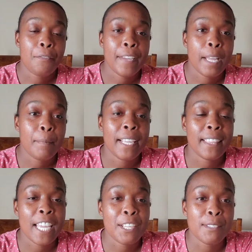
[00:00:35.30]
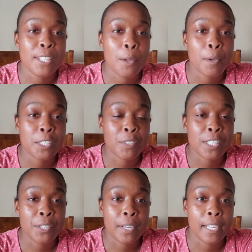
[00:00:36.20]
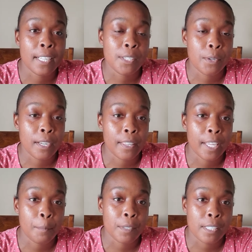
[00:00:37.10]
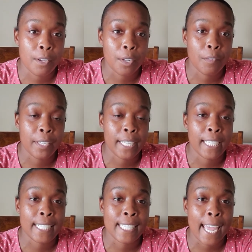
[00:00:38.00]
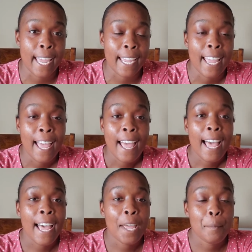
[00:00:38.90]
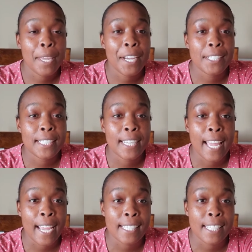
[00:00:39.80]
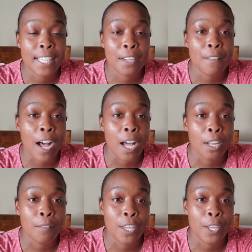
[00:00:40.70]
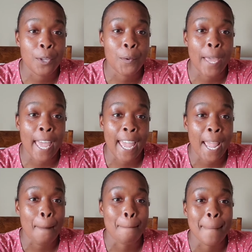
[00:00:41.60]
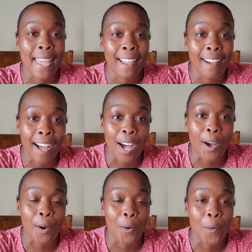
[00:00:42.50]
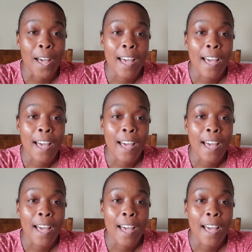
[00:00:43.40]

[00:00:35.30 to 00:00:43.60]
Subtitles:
family, and thank you so much for tuning in to another episode of Uneatly Tay. I am here today to give all of you a mega haul.